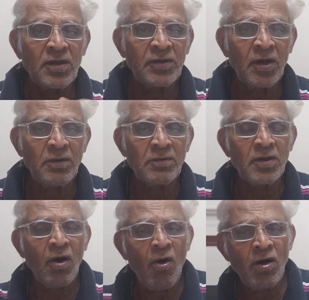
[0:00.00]
Now,
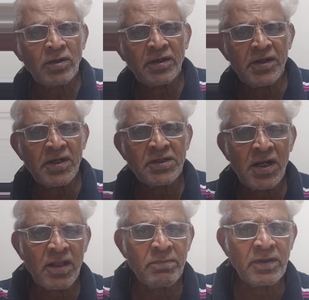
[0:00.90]
all creation
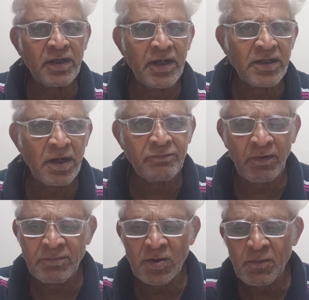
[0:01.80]
has been created
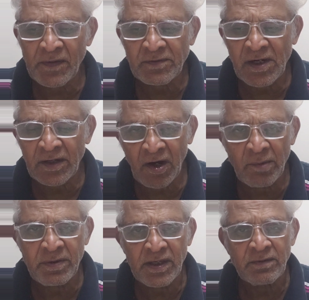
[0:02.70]
from this particular
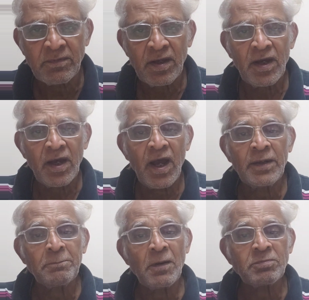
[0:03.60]
Nabhi
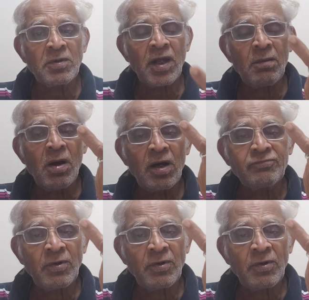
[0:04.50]
and Padmanabha.